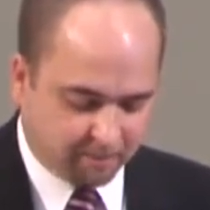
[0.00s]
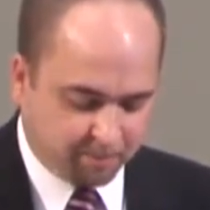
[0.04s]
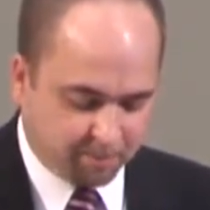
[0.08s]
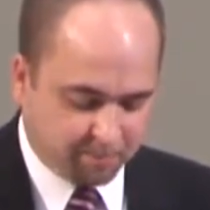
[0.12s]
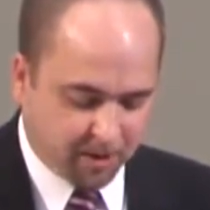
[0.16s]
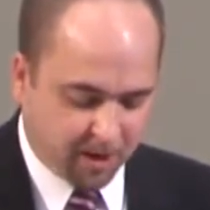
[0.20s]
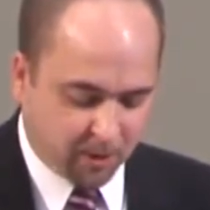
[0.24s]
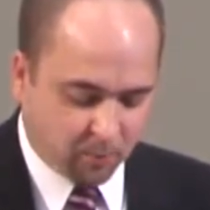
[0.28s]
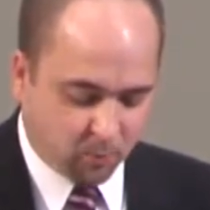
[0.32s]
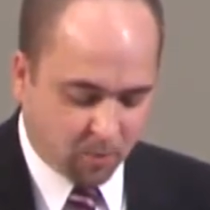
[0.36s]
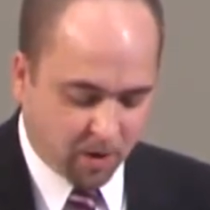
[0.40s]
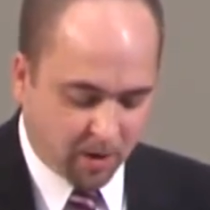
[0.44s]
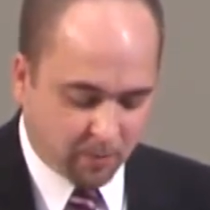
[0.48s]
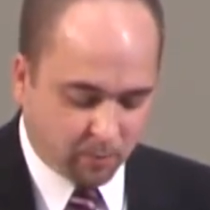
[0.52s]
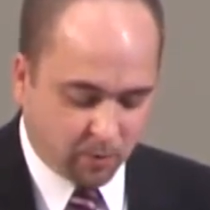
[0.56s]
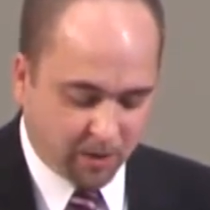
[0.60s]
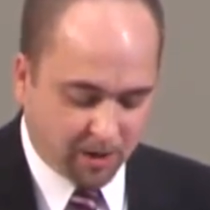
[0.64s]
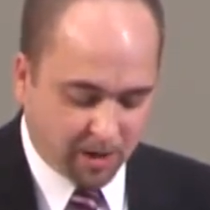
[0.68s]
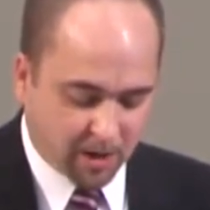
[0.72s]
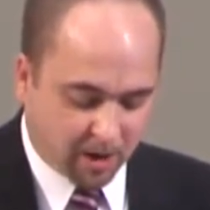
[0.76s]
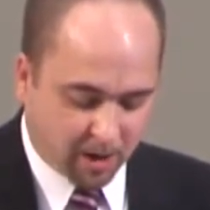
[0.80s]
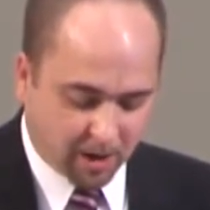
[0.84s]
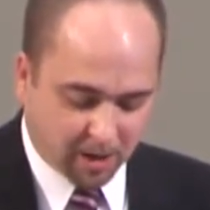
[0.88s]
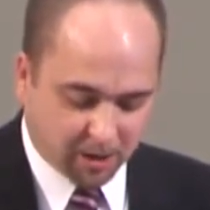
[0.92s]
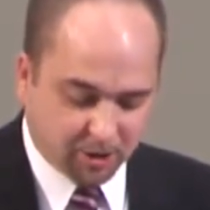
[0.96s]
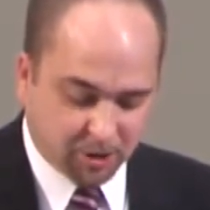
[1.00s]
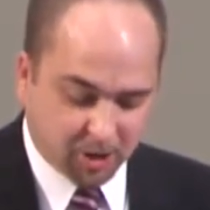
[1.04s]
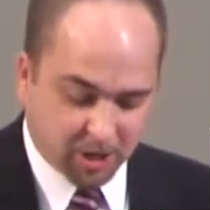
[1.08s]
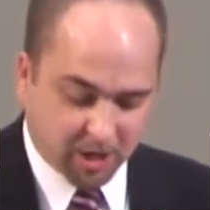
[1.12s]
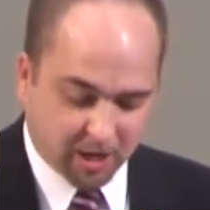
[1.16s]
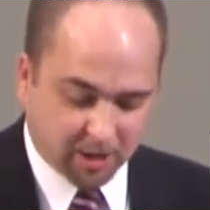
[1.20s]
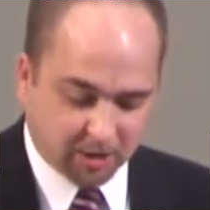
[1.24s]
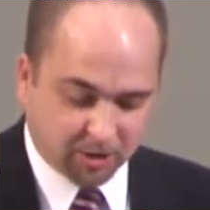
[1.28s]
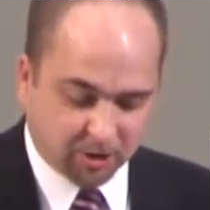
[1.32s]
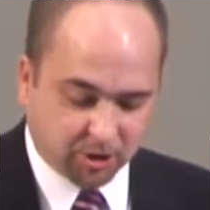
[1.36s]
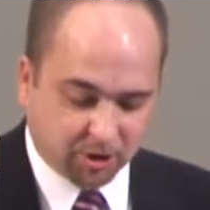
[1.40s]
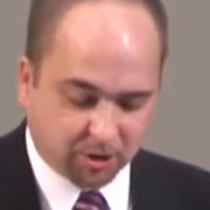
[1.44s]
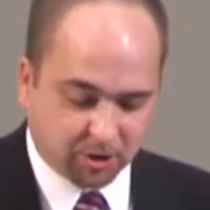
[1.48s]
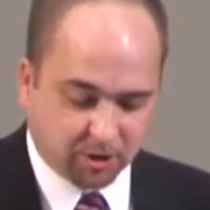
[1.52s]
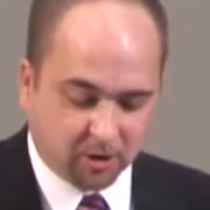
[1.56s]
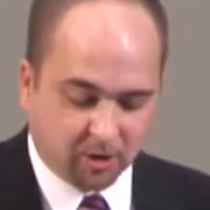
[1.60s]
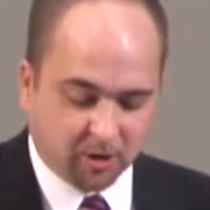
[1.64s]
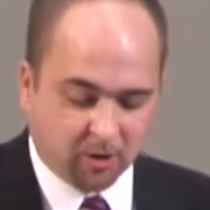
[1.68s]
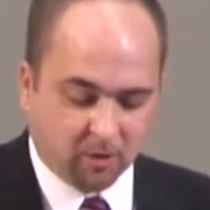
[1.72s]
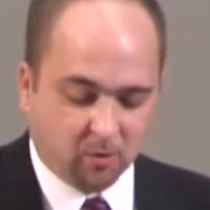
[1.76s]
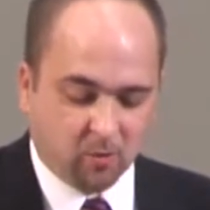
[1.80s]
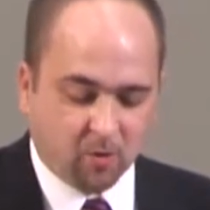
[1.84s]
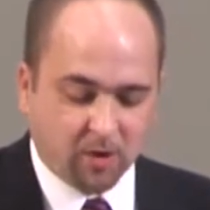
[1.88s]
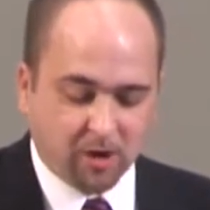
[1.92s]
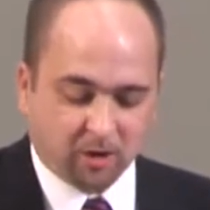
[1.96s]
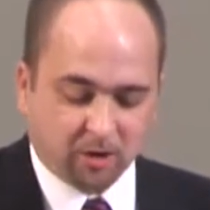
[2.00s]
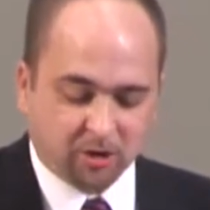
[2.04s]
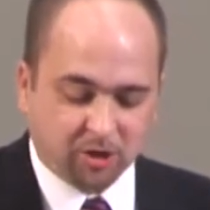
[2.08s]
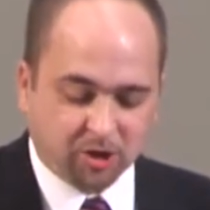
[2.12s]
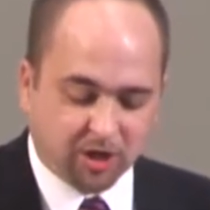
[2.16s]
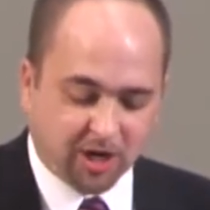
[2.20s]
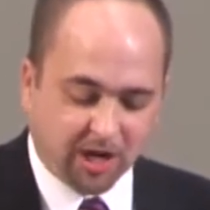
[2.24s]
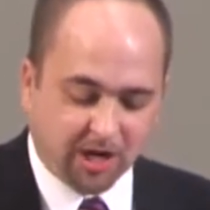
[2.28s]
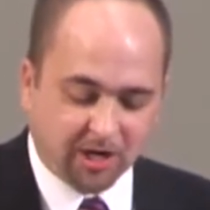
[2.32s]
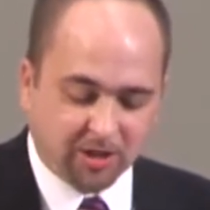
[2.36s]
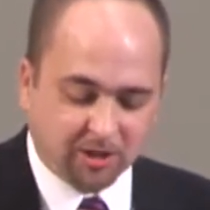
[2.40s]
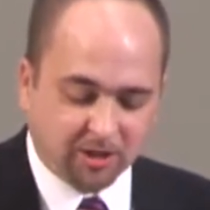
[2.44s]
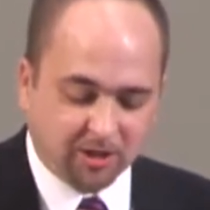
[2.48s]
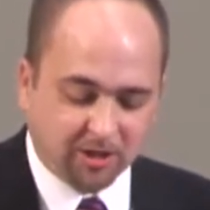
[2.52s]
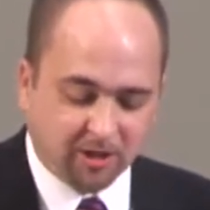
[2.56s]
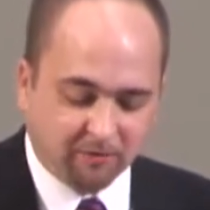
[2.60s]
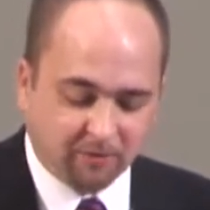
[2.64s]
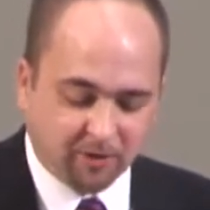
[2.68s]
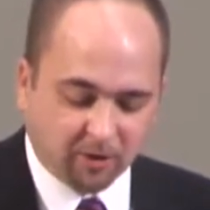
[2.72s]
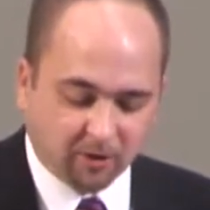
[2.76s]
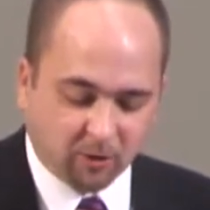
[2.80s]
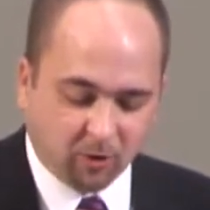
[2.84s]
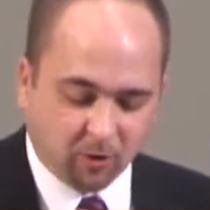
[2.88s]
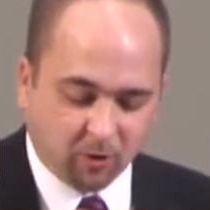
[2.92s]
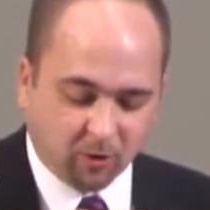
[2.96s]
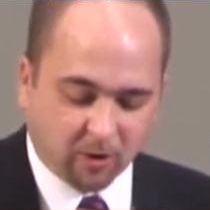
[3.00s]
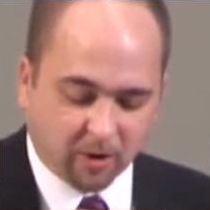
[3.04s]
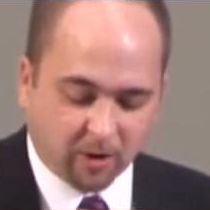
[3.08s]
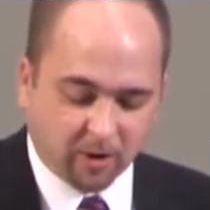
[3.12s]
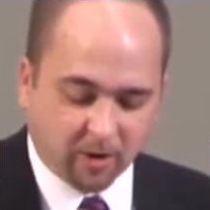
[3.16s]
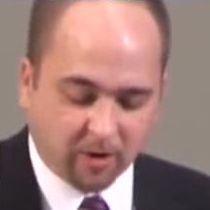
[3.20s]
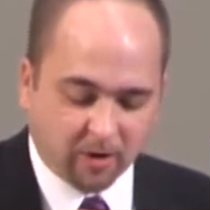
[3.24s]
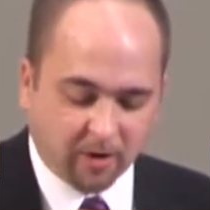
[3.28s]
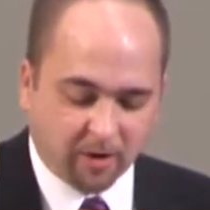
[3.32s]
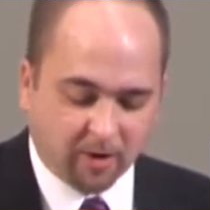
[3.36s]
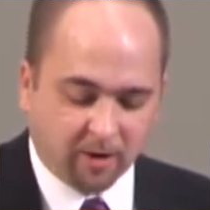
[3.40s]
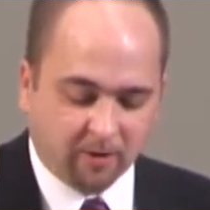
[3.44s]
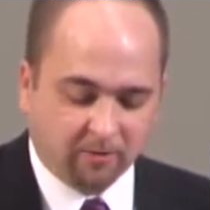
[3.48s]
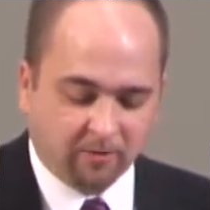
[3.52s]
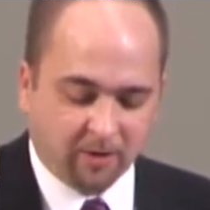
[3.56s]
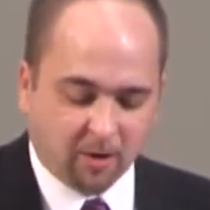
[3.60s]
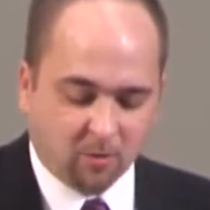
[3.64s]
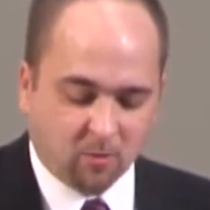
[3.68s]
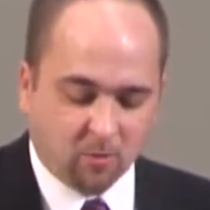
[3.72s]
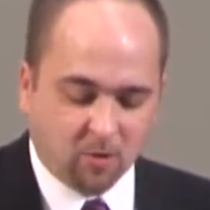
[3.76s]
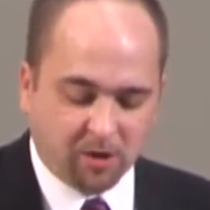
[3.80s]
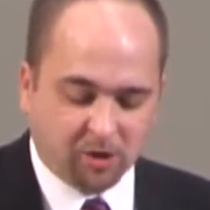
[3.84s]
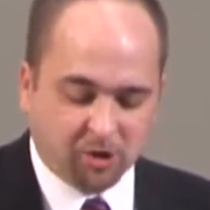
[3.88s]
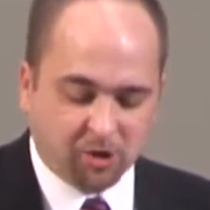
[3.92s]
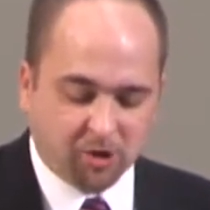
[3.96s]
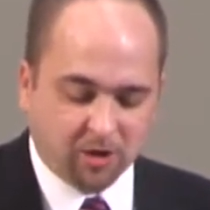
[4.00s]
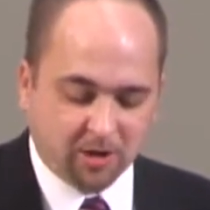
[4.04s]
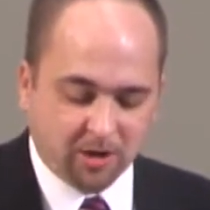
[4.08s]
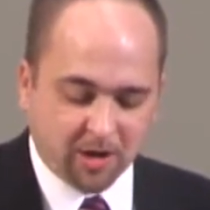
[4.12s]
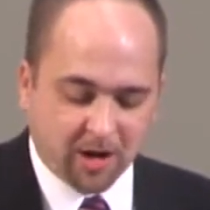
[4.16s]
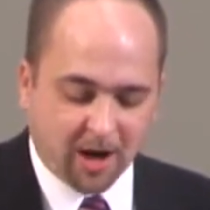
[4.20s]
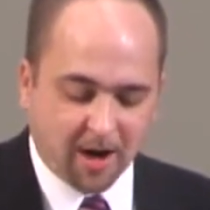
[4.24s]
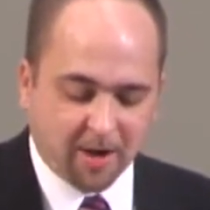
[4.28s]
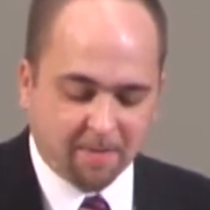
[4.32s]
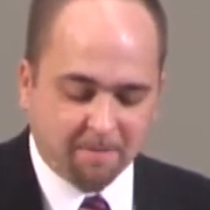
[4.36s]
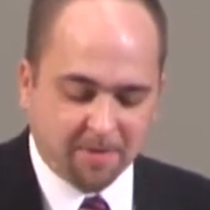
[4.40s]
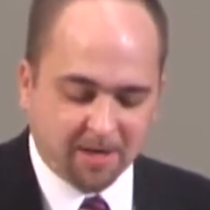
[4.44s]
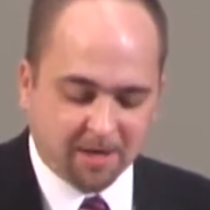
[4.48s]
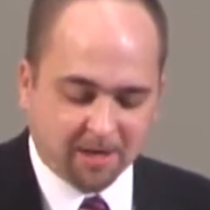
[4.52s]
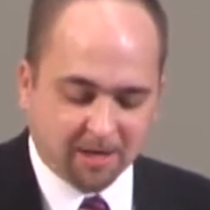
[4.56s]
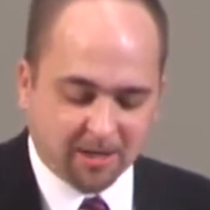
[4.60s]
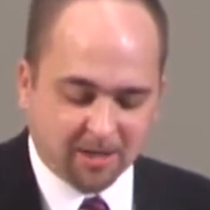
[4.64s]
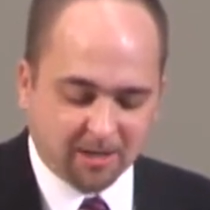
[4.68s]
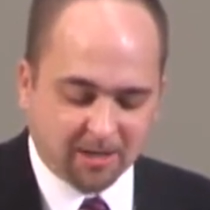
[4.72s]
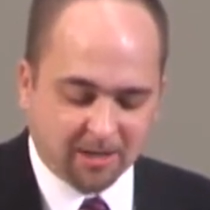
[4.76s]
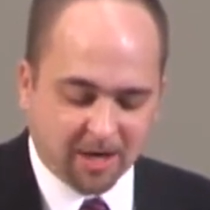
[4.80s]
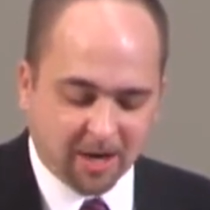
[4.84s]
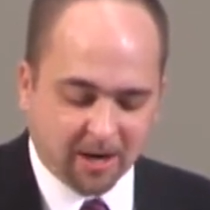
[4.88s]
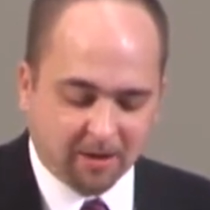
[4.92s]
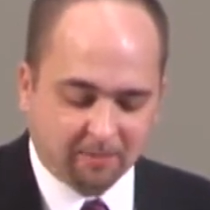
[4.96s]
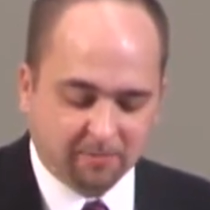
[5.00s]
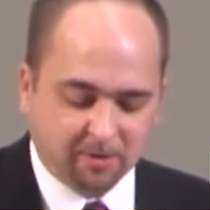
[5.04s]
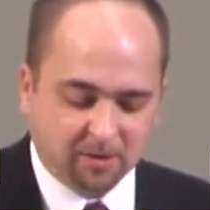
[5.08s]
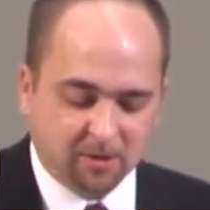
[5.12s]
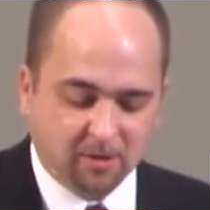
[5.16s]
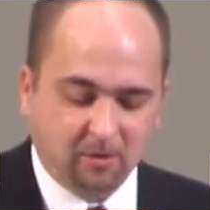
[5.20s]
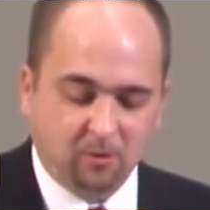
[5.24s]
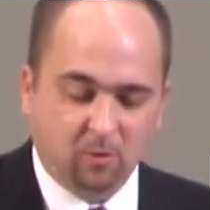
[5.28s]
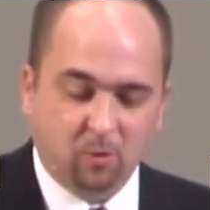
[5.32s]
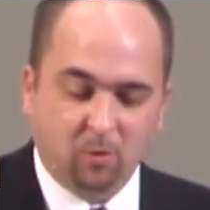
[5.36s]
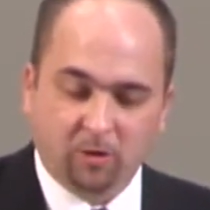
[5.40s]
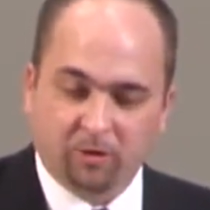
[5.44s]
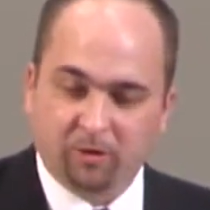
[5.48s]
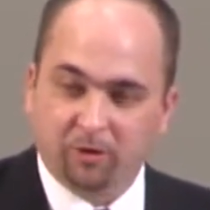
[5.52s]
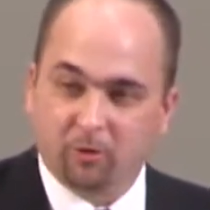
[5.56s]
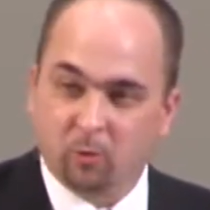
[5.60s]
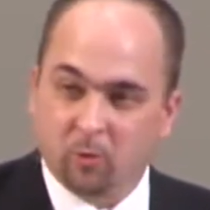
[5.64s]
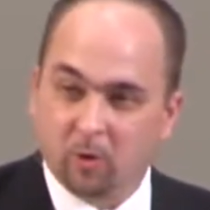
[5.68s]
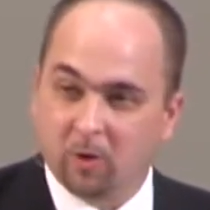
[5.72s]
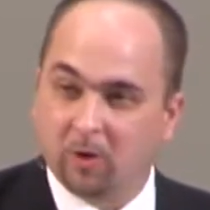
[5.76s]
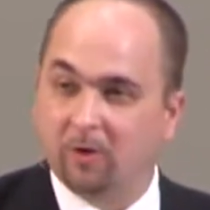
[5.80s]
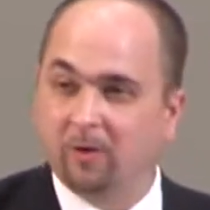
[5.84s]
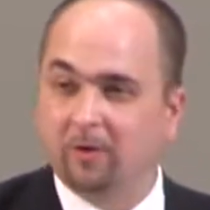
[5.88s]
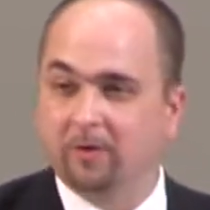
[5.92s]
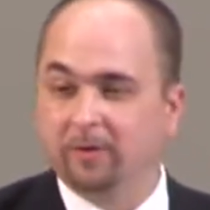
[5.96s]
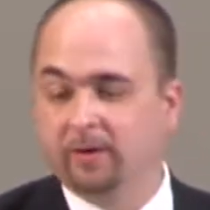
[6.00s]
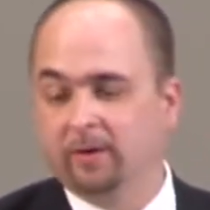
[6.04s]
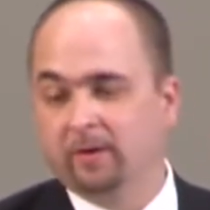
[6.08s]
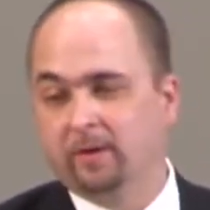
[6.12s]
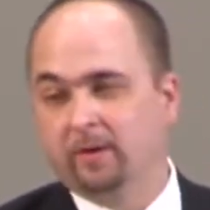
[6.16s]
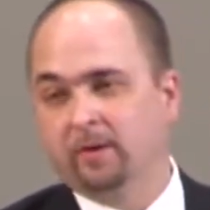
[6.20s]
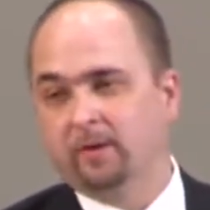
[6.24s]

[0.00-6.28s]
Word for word: But when we are judged, we are chastened of the Lord, that we should not be condemned with the world.